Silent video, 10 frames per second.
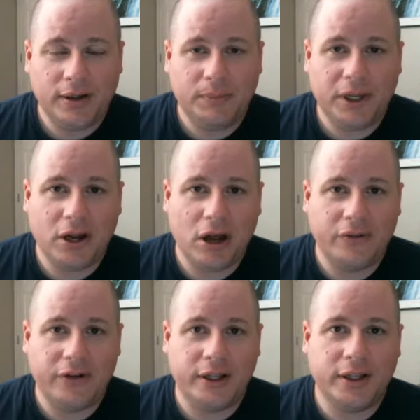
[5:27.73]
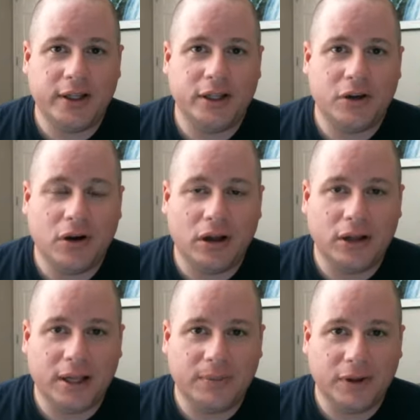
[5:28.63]
be confident in your
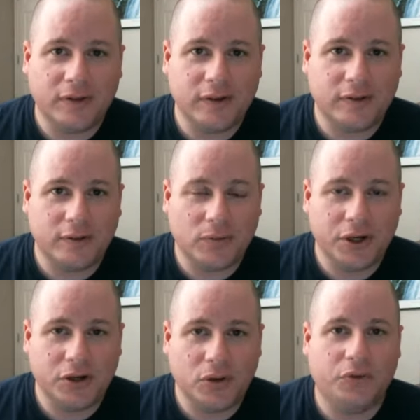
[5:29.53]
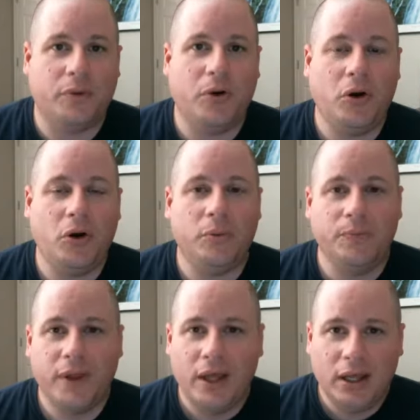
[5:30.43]
online business and what you're doing from
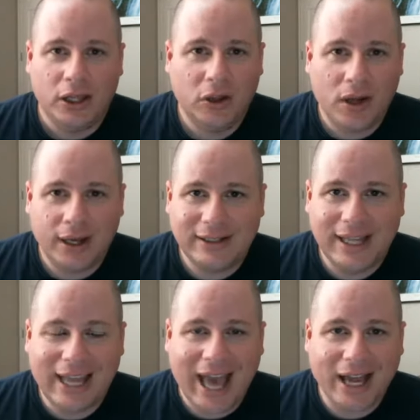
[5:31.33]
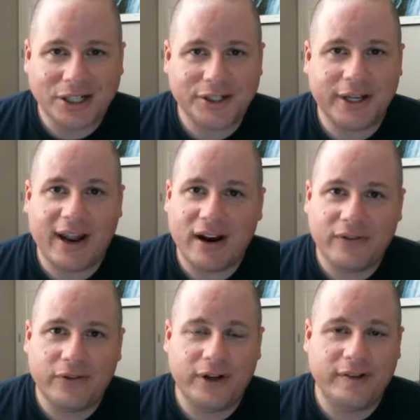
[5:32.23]
home, you got to take action
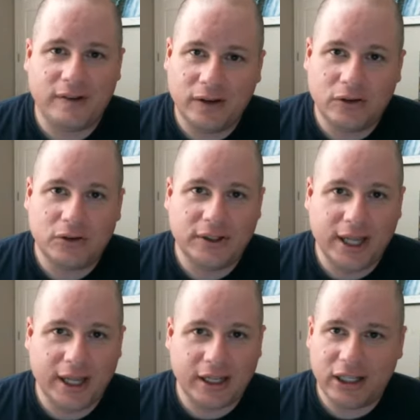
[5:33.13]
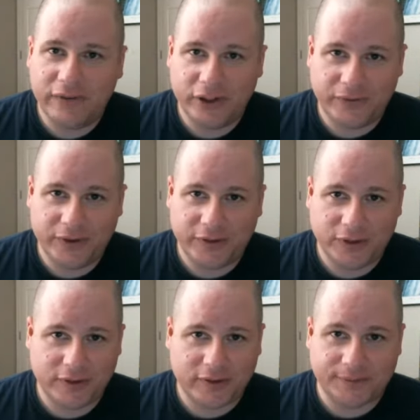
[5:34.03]
every single day, even if it's
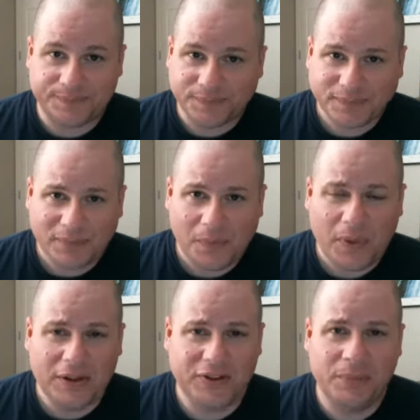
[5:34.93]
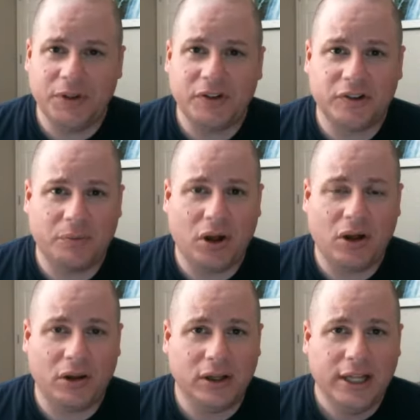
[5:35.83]
just something
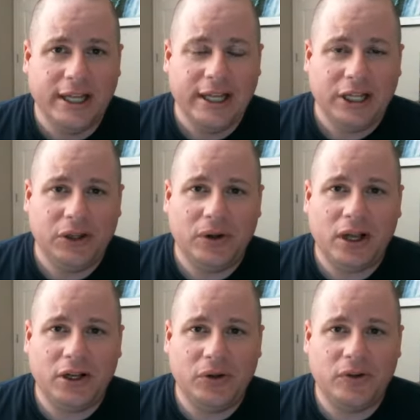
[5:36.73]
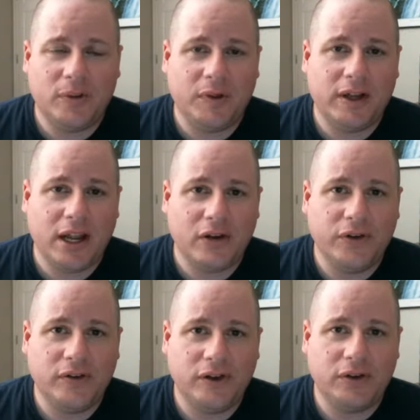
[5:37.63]
small. You got to do something
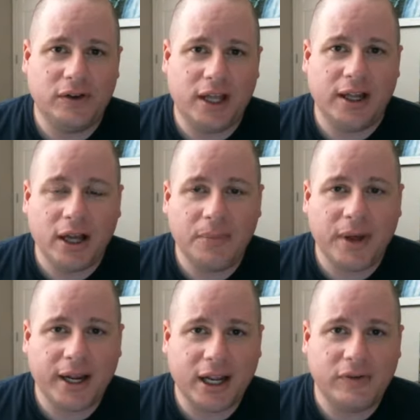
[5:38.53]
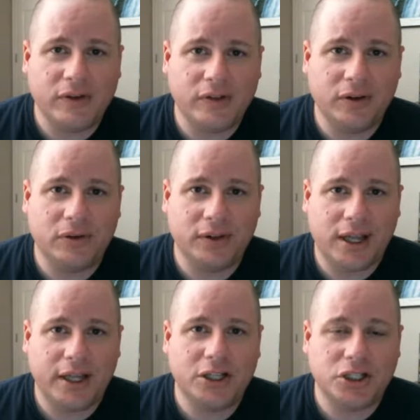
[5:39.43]
every single day, come back every single
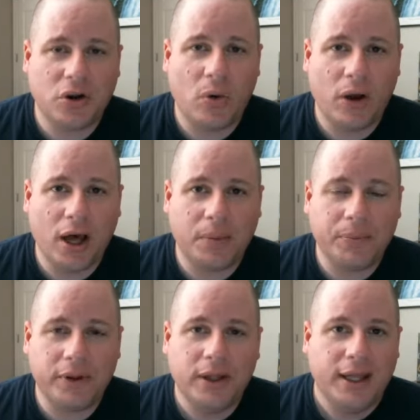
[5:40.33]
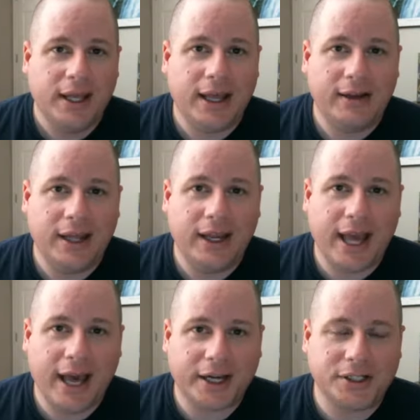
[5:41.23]
day and show up and take
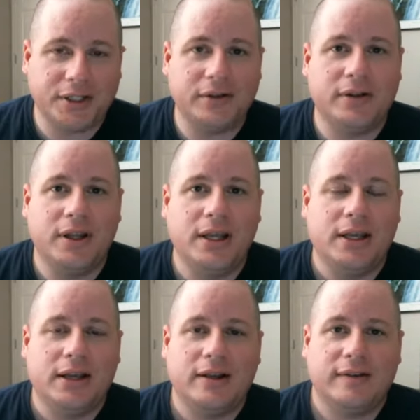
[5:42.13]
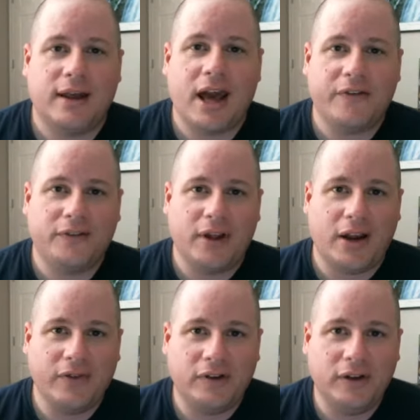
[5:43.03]
action. Because after
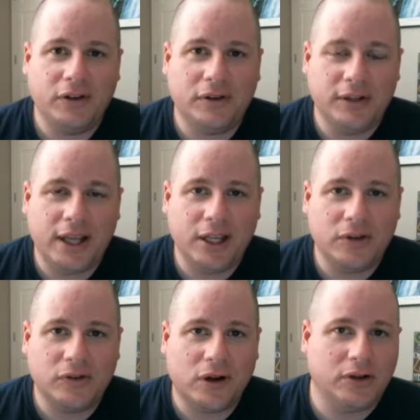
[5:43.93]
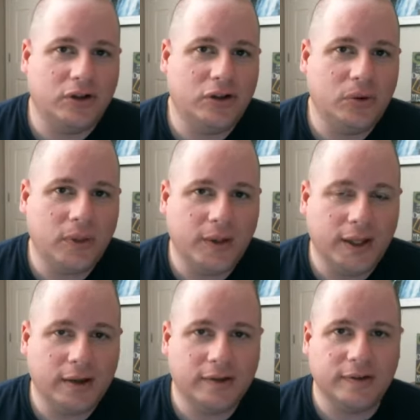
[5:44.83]
every single day you start to do
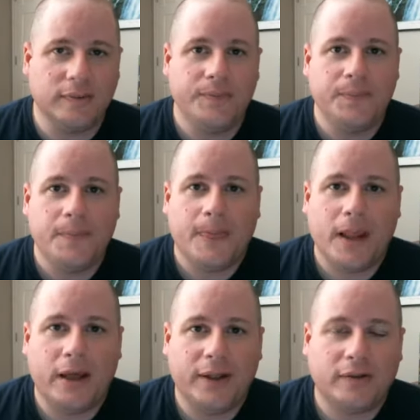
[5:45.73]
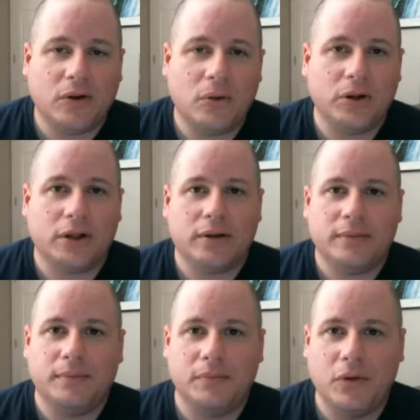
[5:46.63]
things that's going to
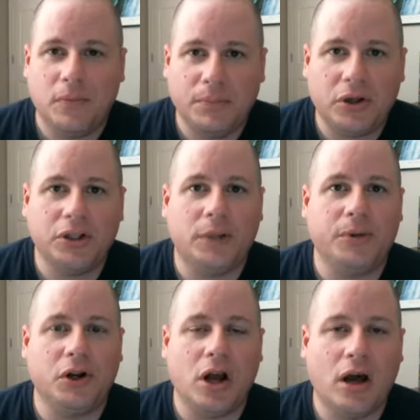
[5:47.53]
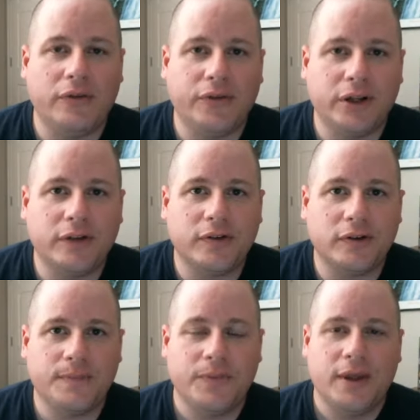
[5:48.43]
build up your
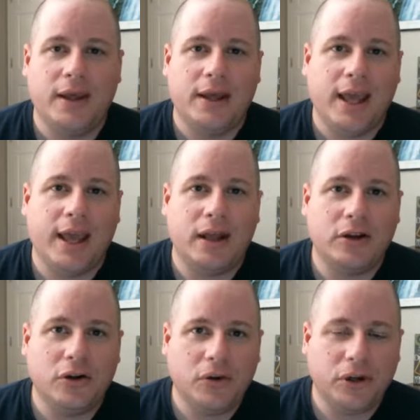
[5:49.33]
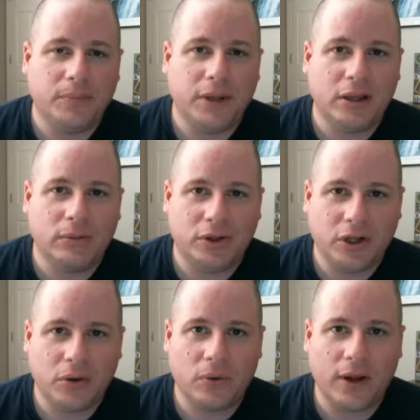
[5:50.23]
confidence, and you're going to be able to
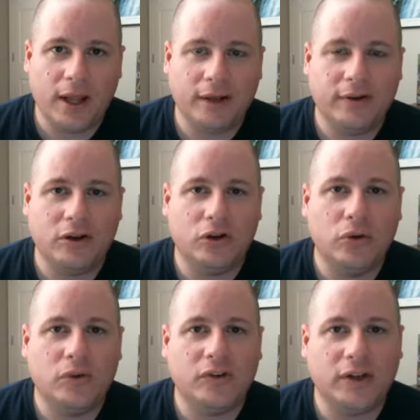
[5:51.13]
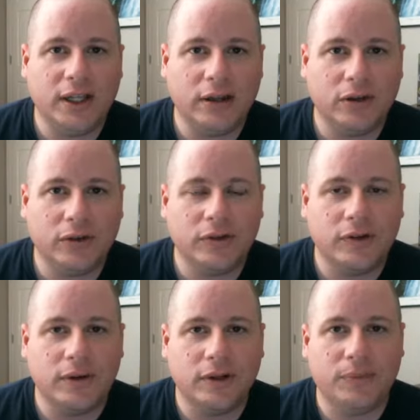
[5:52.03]
create new
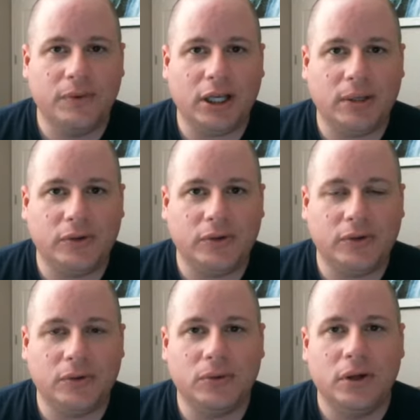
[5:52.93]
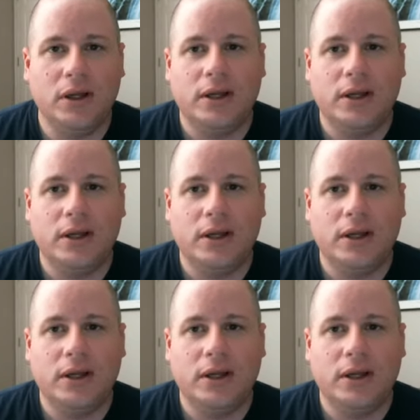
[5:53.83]
skills to be able to